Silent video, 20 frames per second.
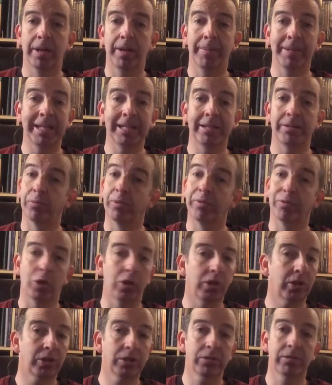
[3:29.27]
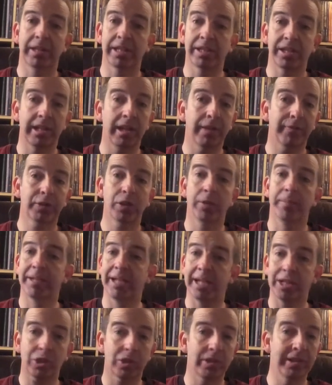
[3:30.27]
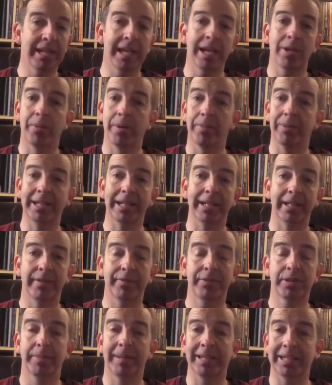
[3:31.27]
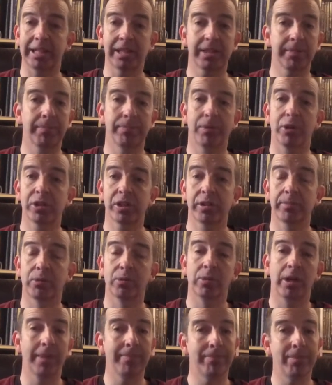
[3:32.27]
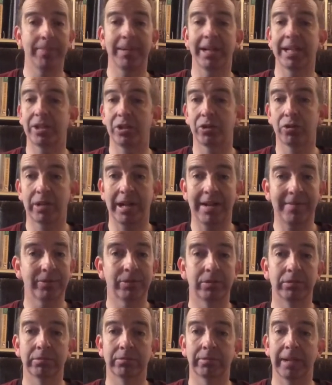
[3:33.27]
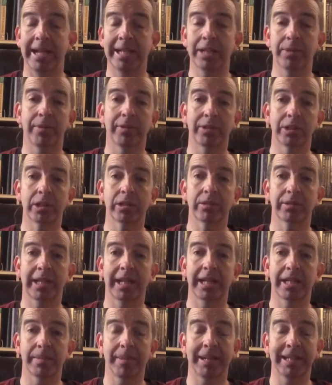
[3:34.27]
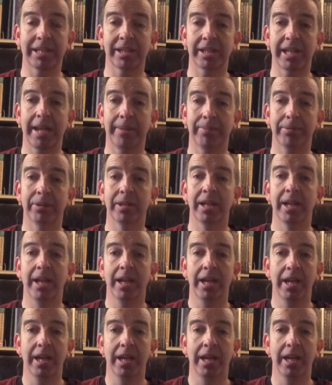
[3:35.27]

I mean, there's enough accommodation near where we live to make this possible. I'm prepared to travel anywhere in the UK to make this happen.